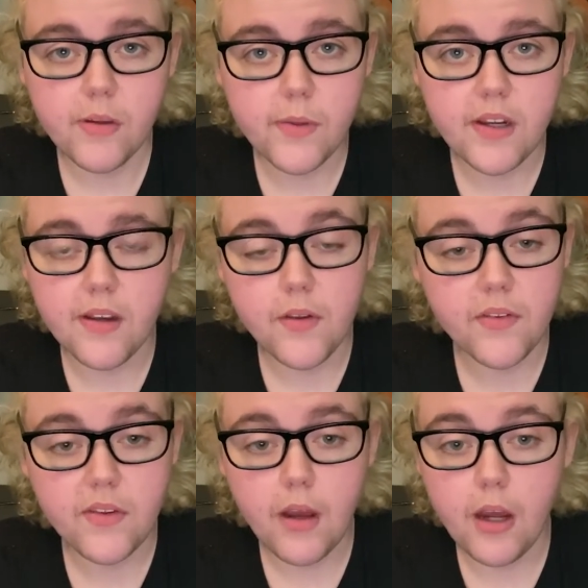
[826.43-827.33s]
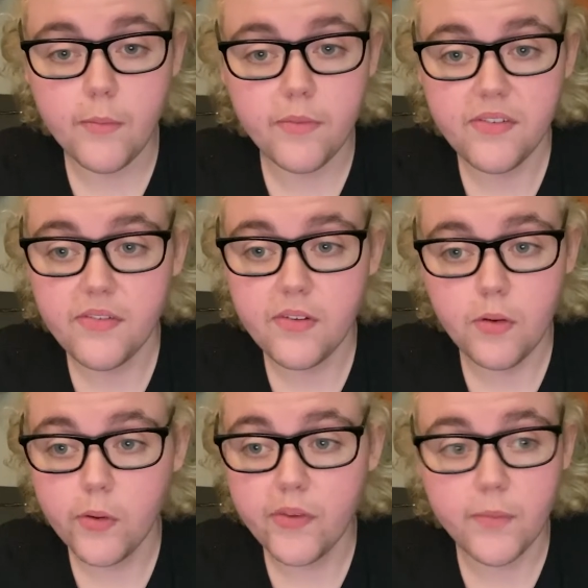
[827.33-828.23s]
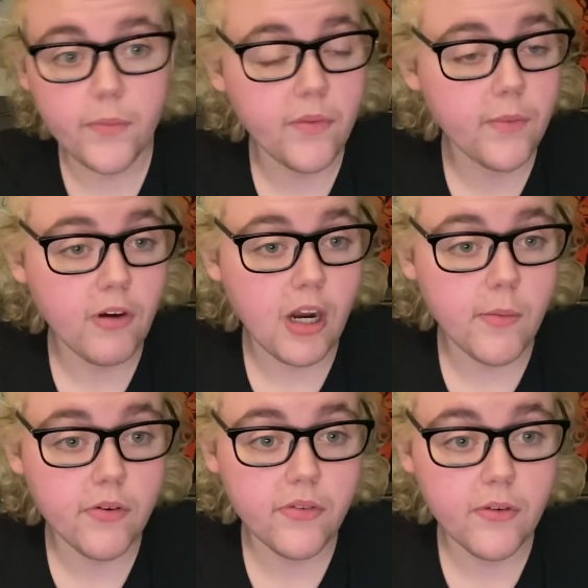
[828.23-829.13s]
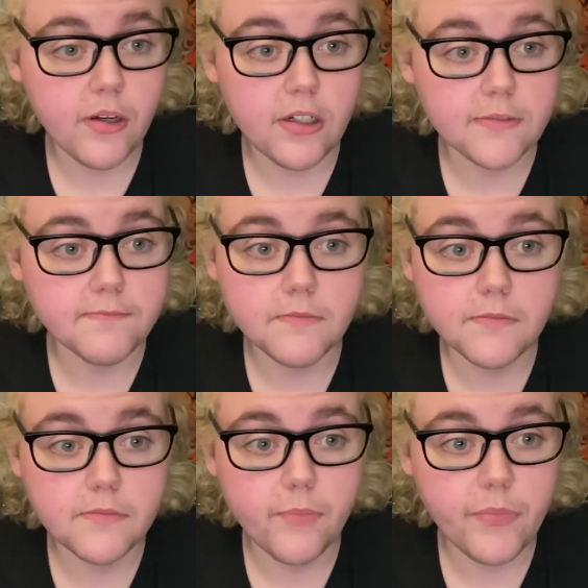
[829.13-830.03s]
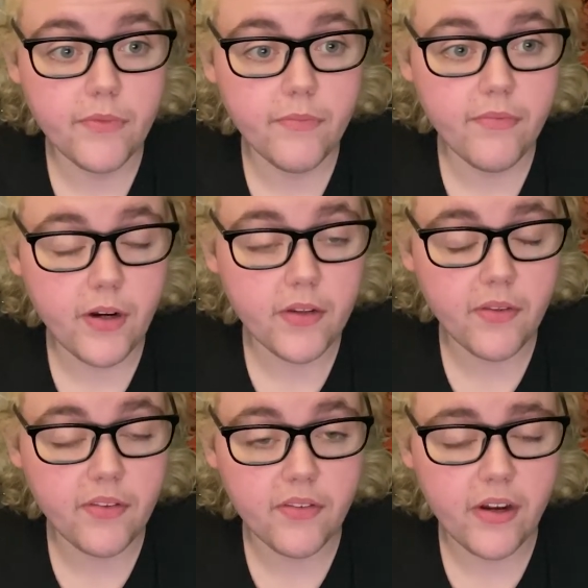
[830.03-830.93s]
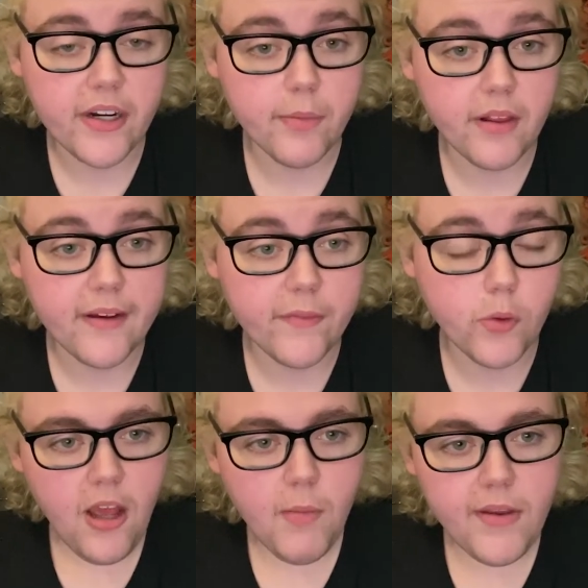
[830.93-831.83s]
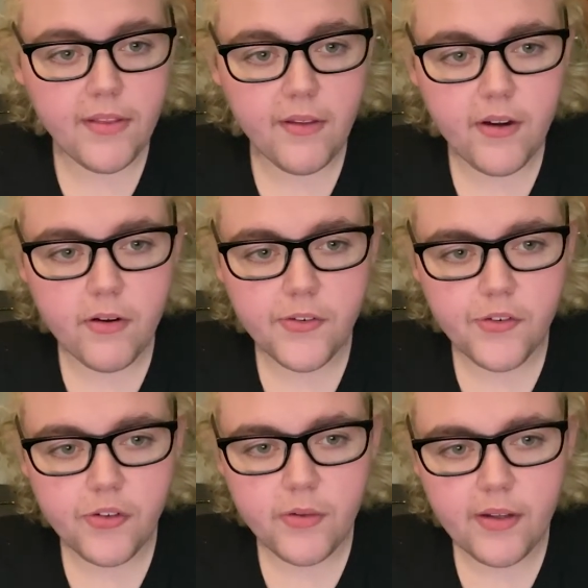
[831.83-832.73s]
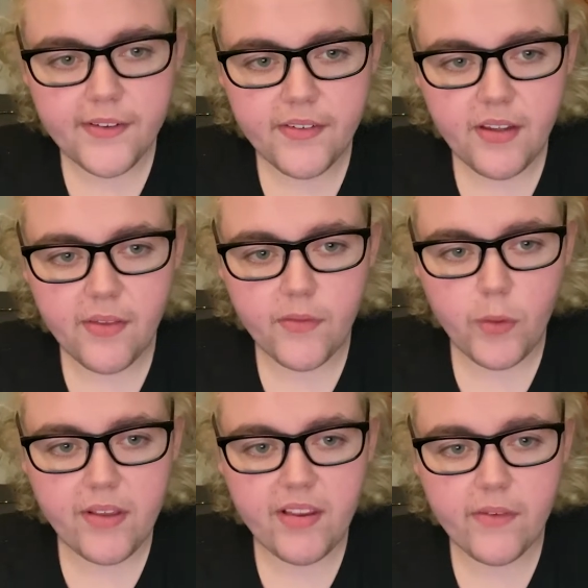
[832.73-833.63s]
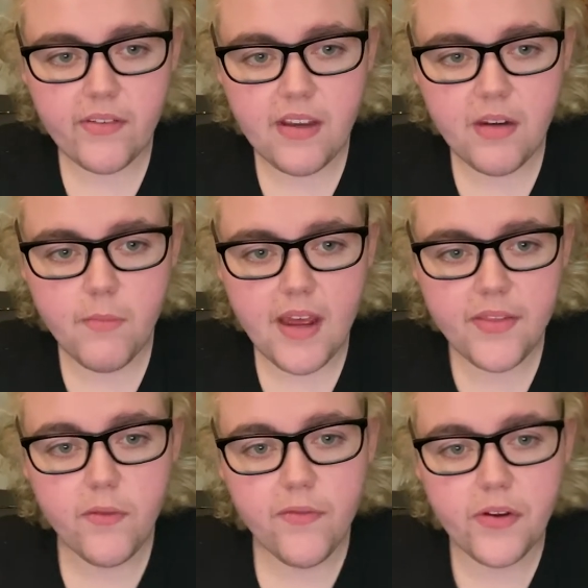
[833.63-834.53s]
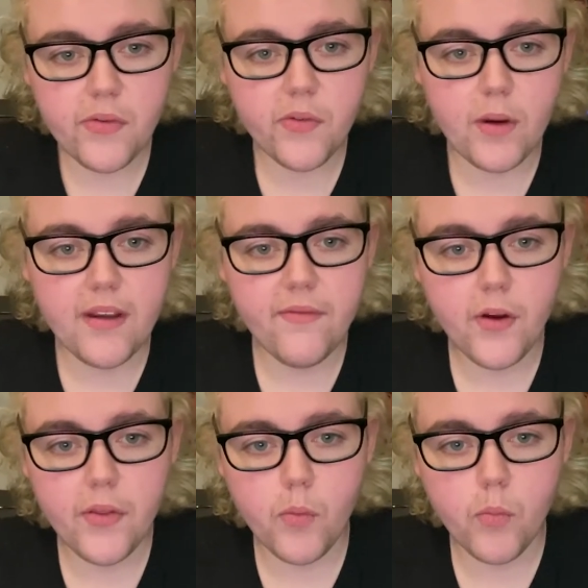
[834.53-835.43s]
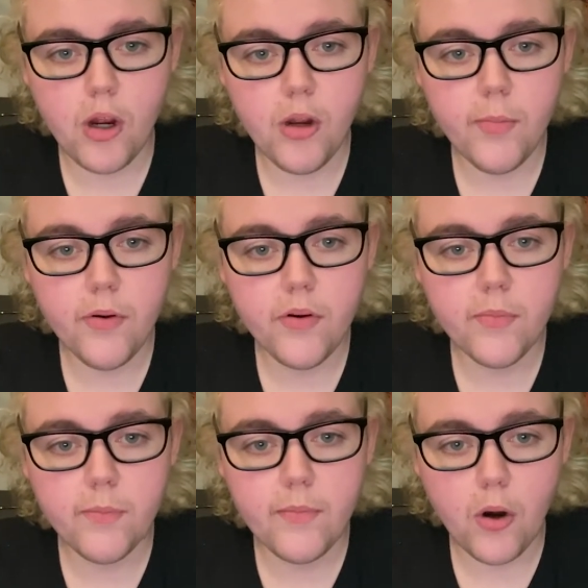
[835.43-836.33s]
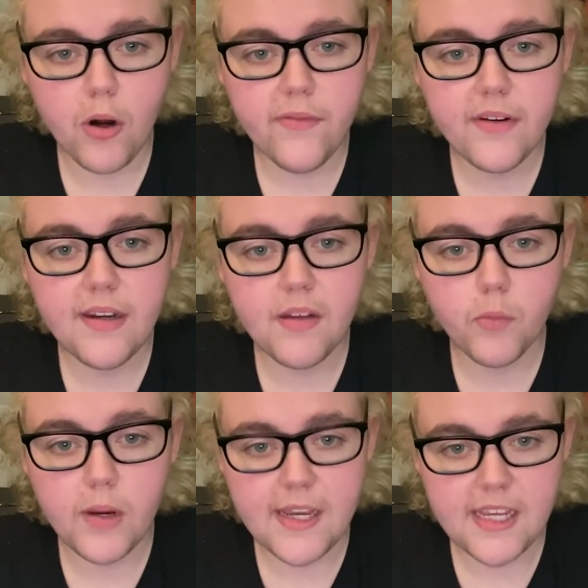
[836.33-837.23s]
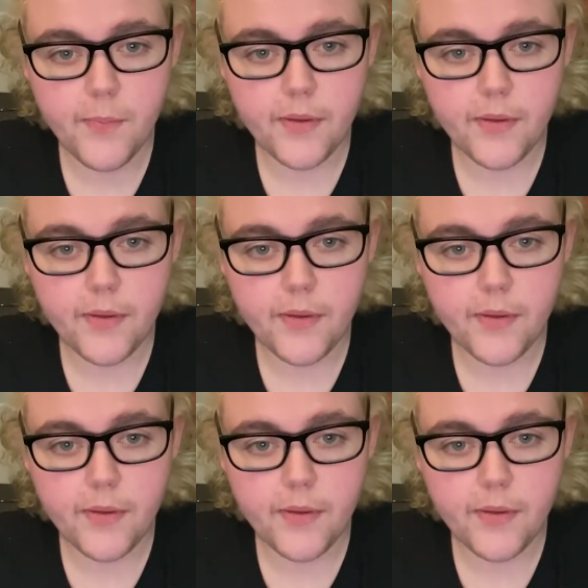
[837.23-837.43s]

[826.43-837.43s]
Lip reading: because I'm still losing subscribers. Fuck this entire platform. A month later, on June 19th of 2017, Matthew Fenner's grandfather, Robert Marvin Rape,